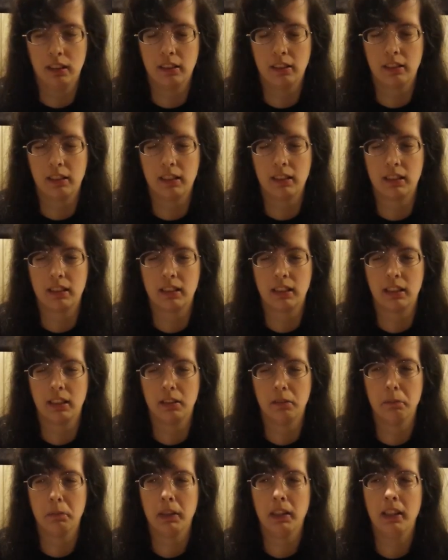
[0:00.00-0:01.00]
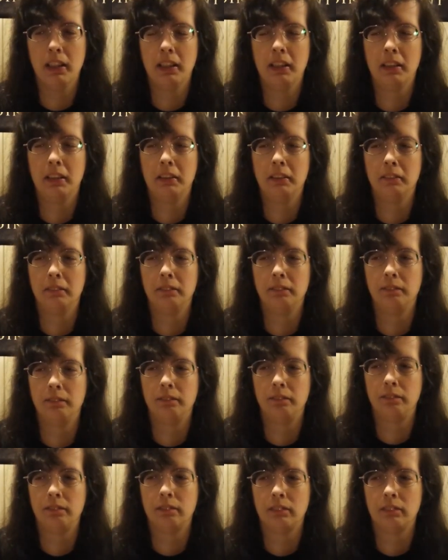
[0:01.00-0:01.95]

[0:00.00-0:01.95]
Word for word: Interesting. But, um,